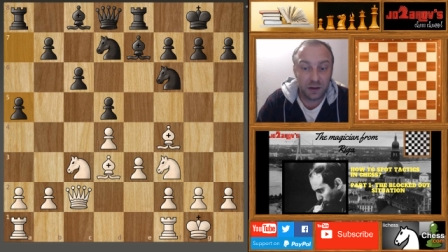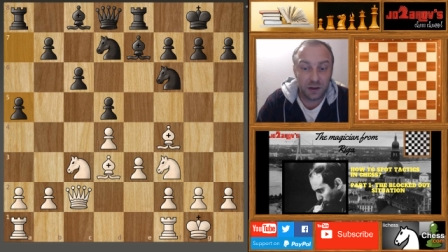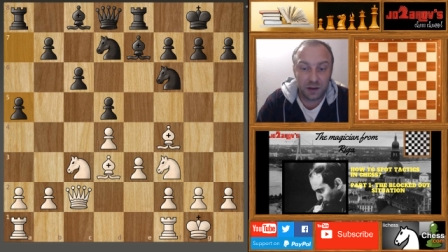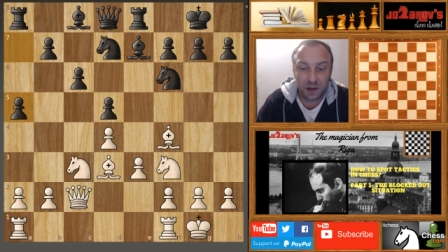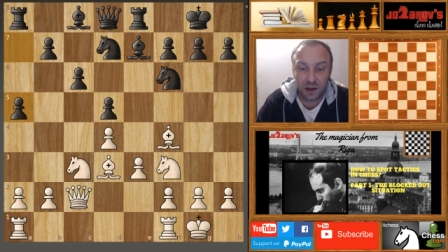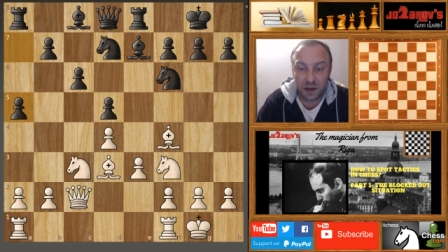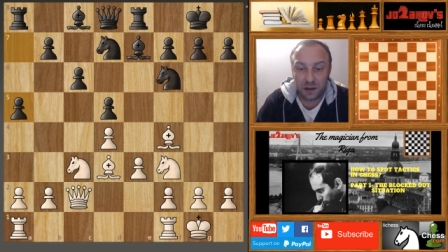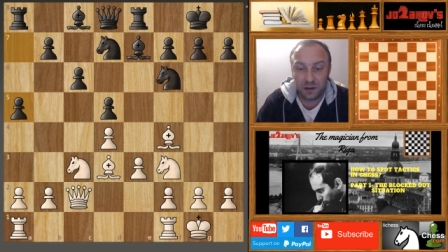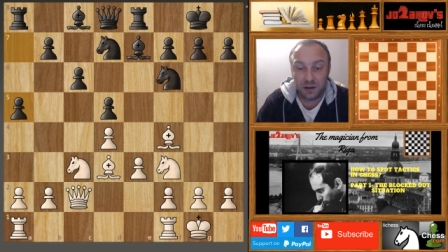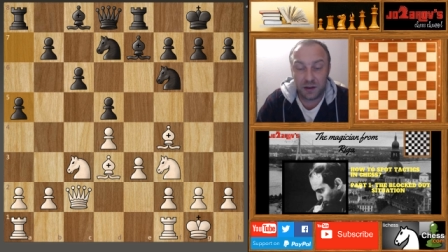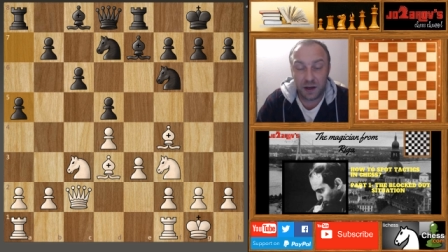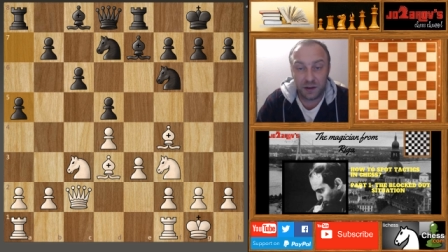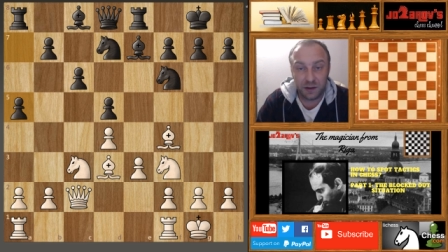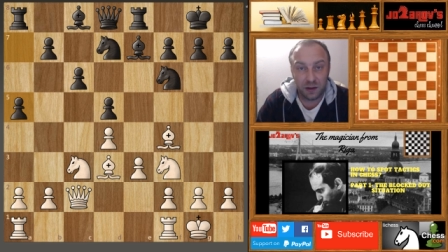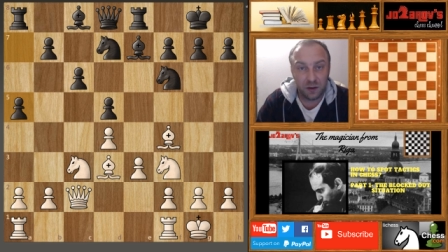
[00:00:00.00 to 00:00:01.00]
that I had
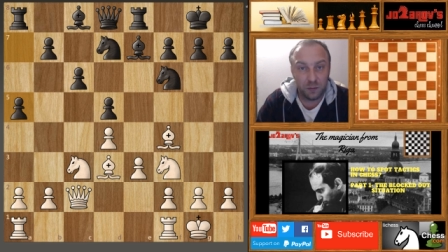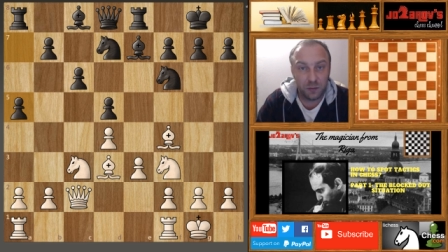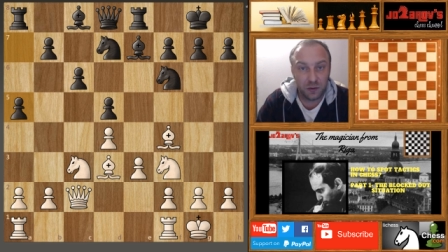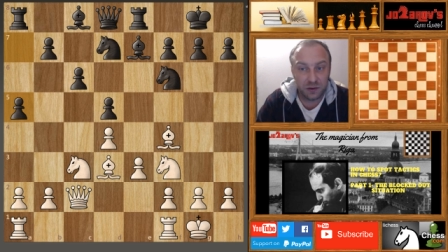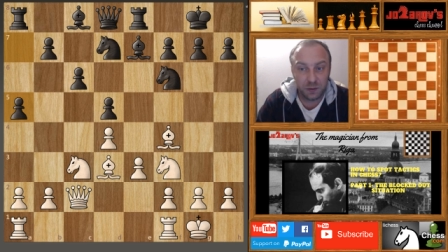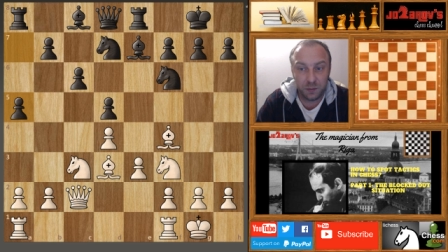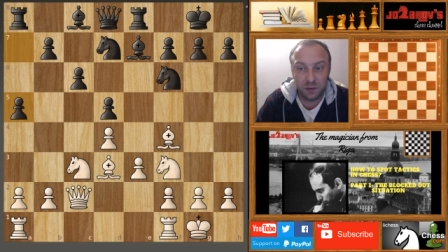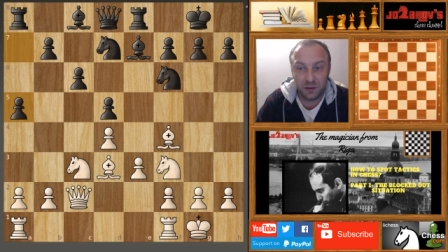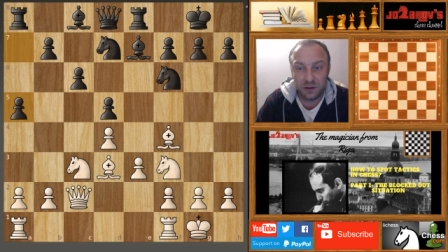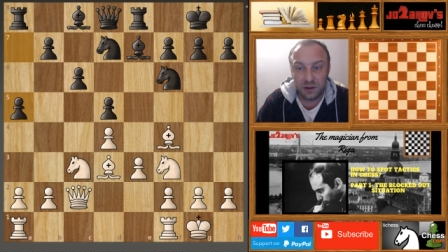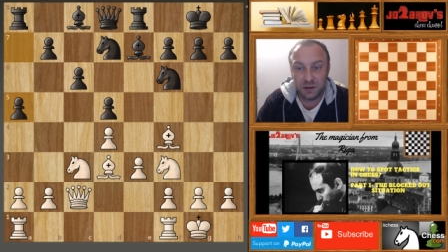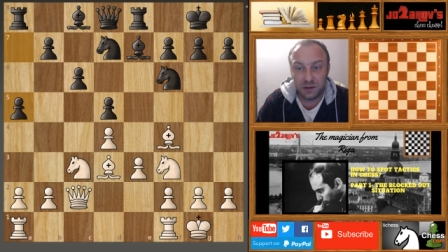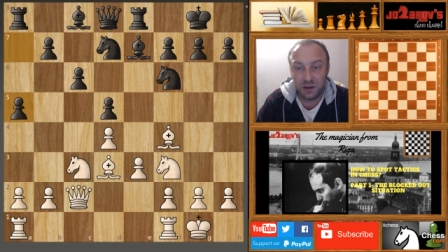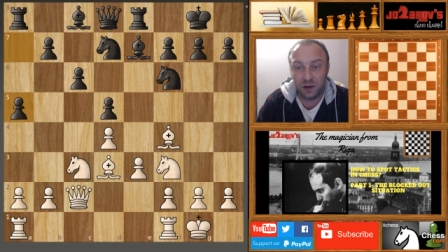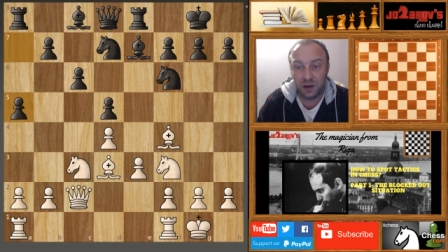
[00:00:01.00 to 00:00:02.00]
tactical
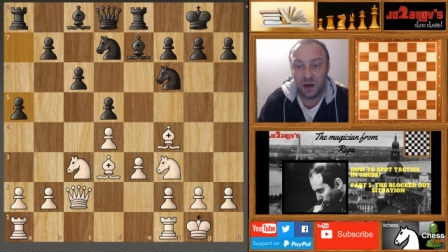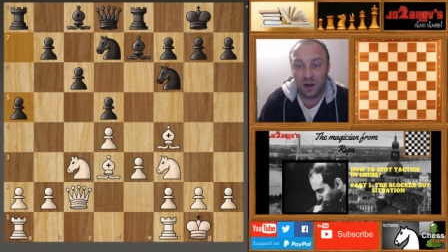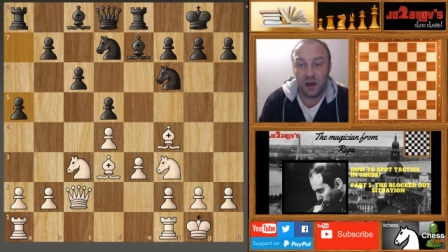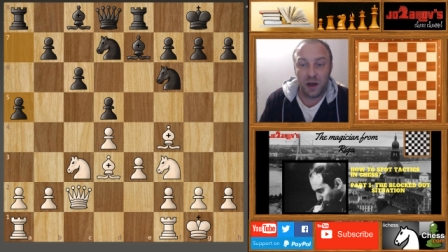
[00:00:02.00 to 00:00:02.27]
possibilities here.